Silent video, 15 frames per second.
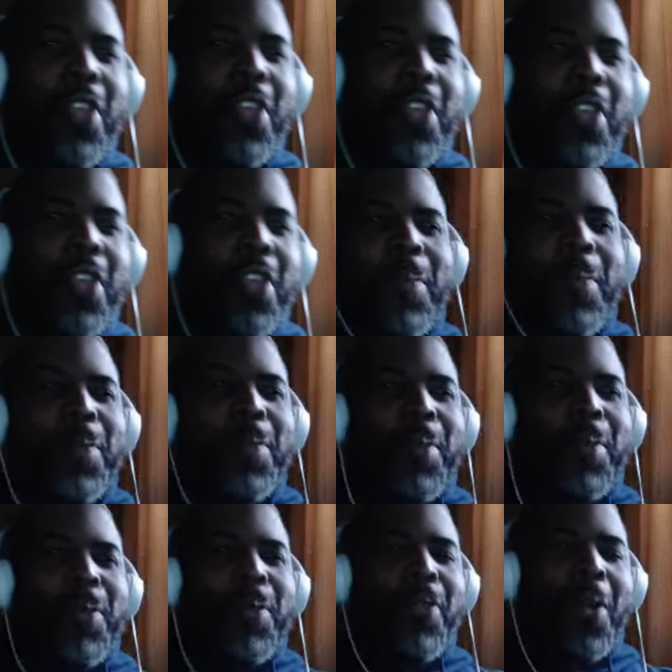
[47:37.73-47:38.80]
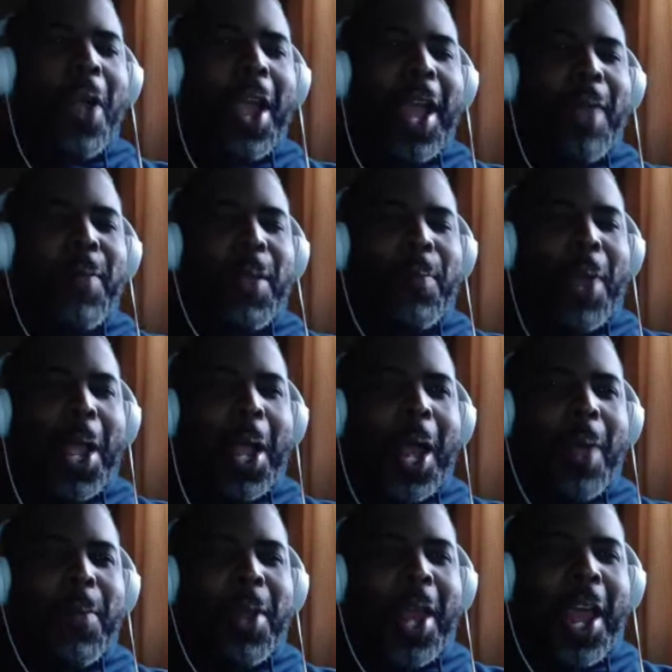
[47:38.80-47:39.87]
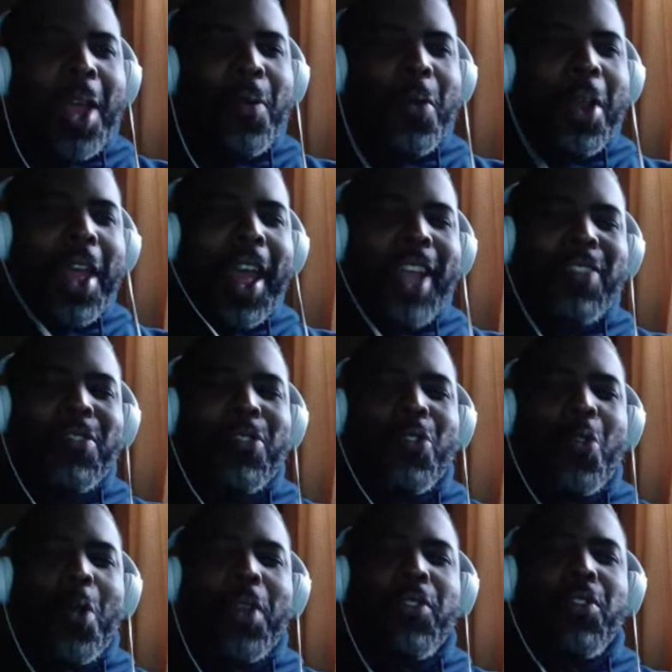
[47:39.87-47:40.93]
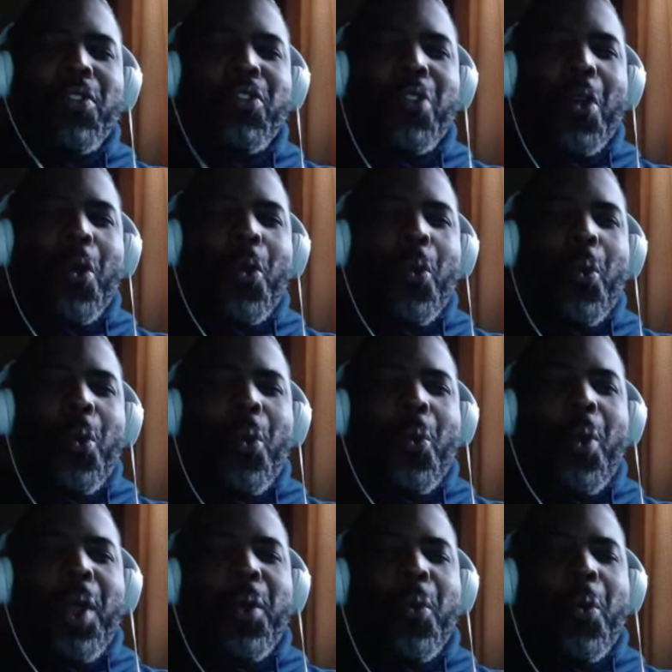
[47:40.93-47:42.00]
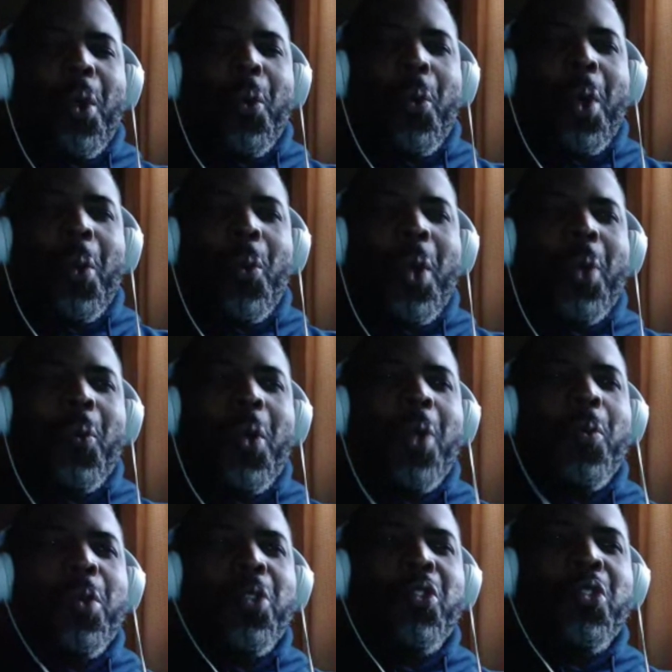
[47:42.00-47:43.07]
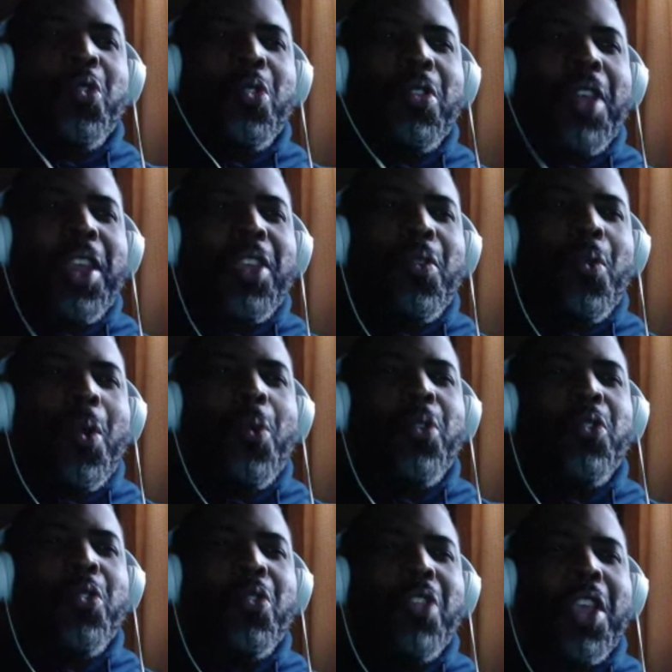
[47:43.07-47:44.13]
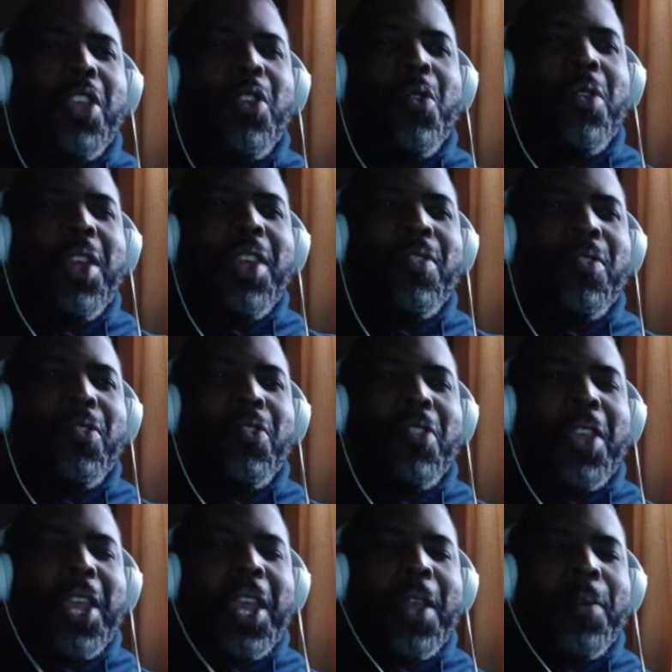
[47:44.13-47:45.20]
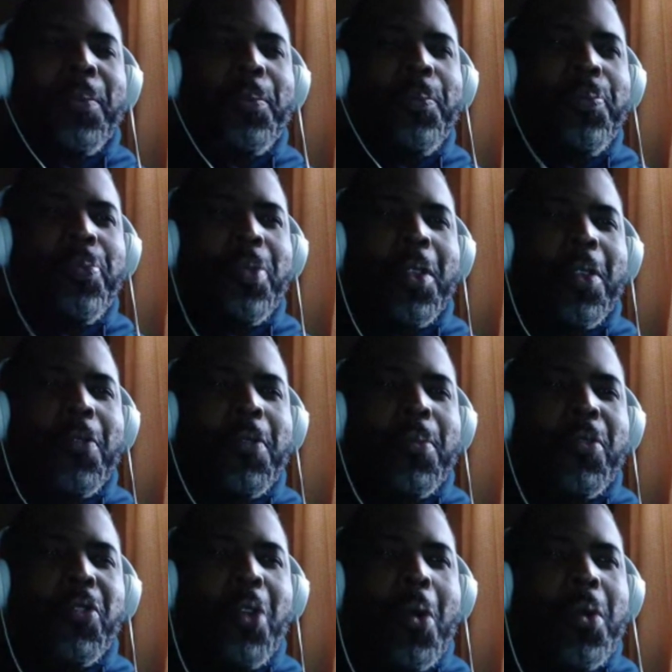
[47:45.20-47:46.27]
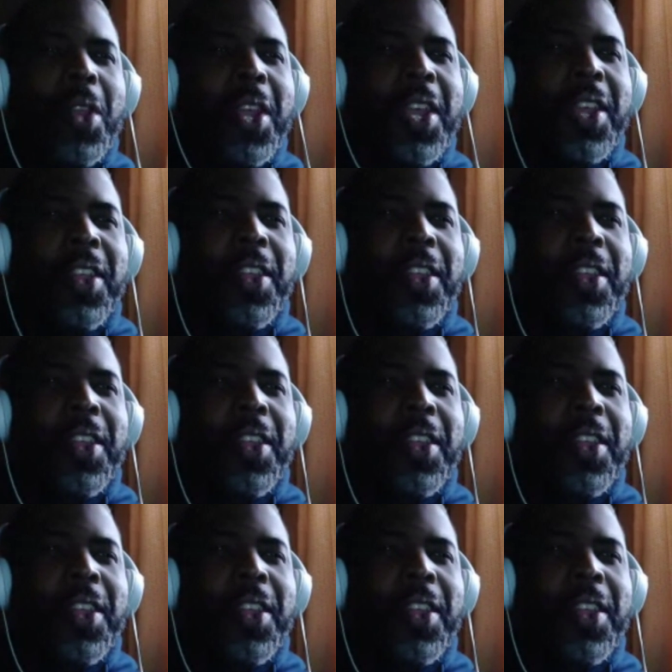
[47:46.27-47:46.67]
comment. But before I make my comment, I want to ask this question. So, what would you think? What would you say you need to see from Sony